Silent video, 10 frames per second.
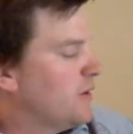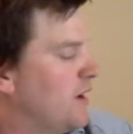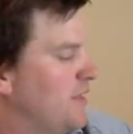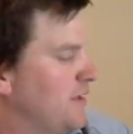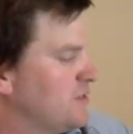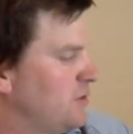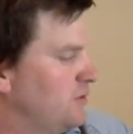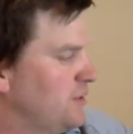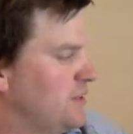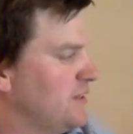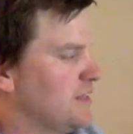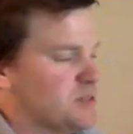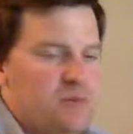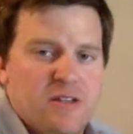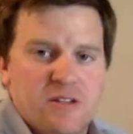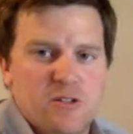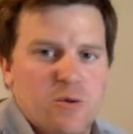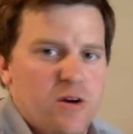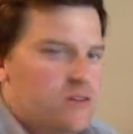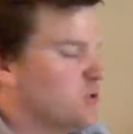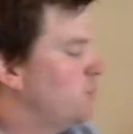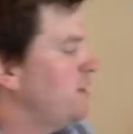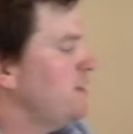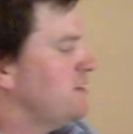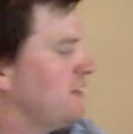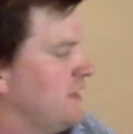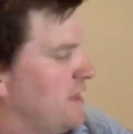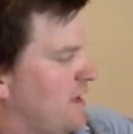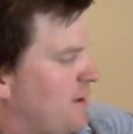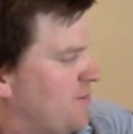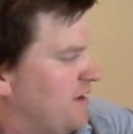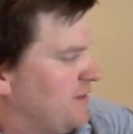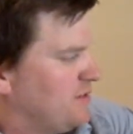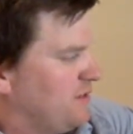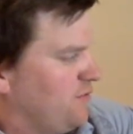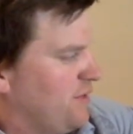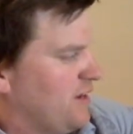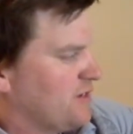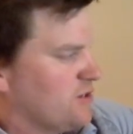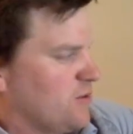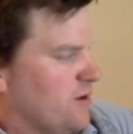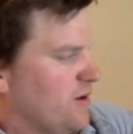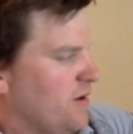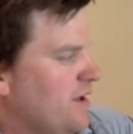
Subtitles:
Okay, that's the only thing that's being squared. So we need to get that by itself, the x squared.